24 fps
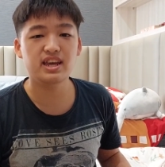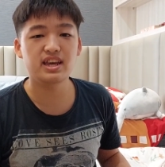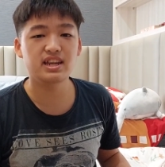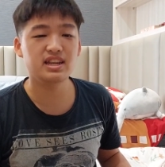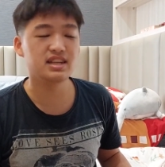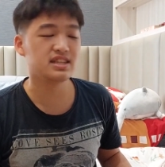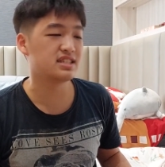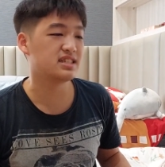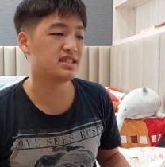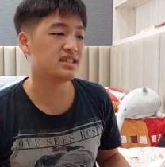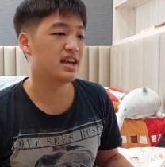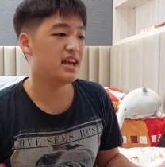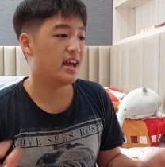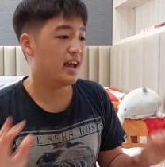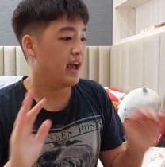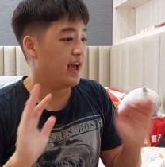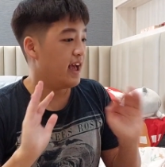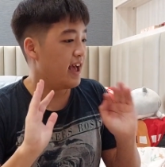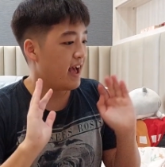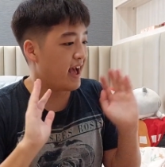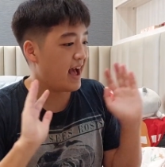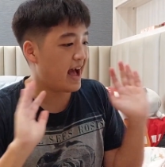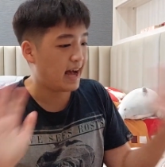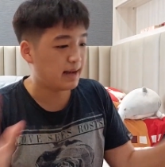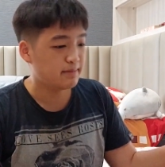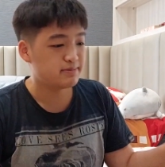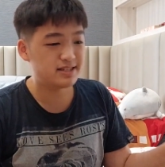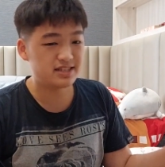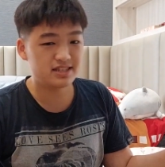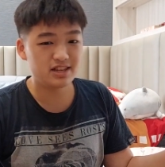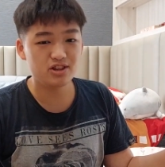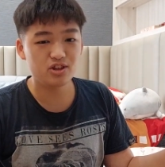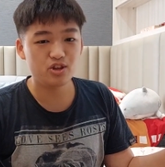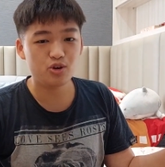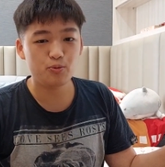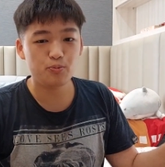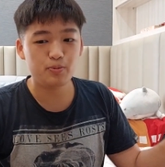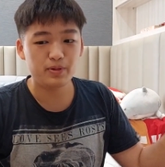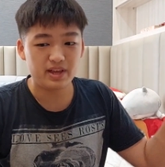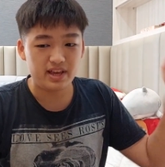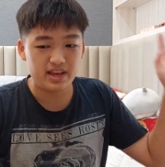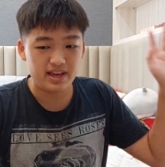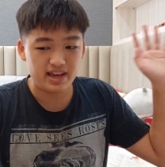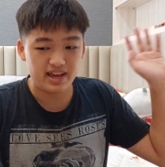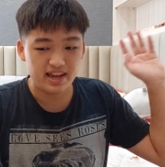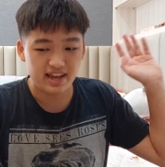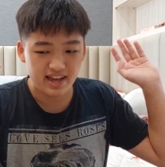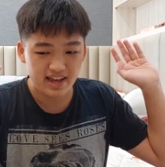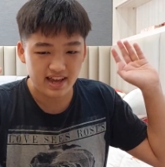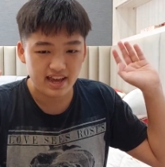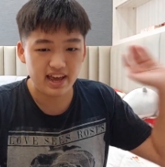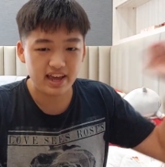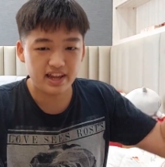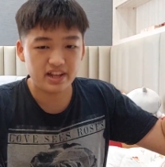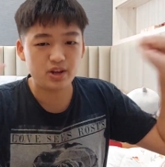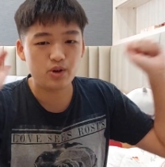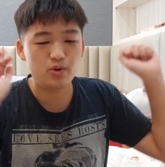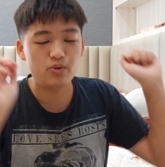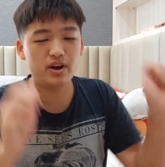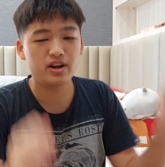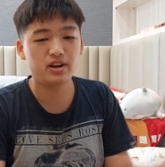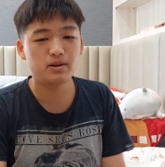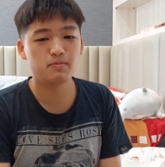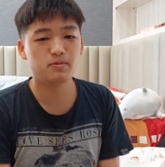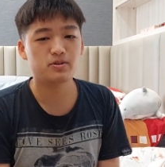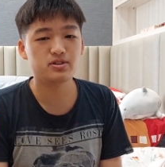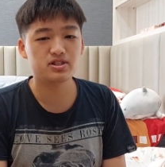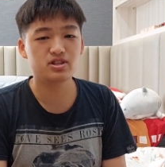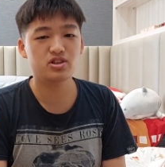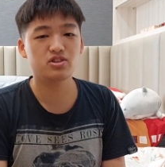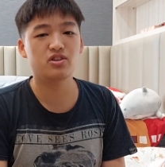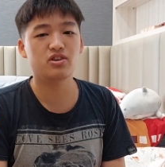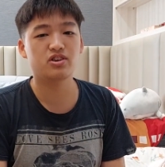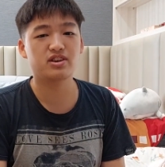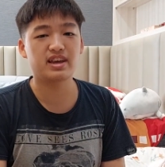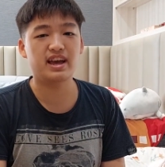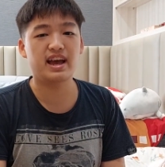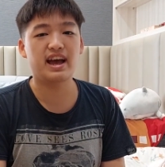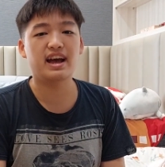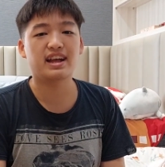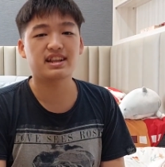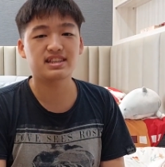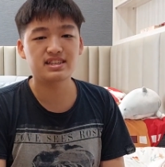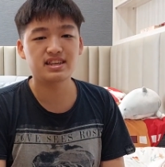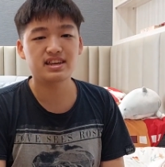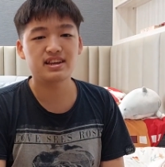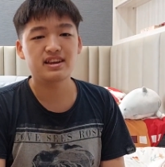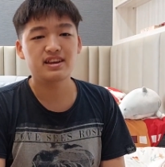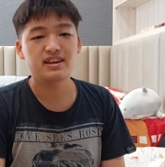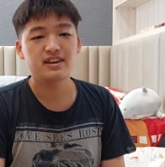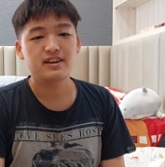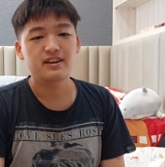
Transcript: It is absolutely incredible to look at.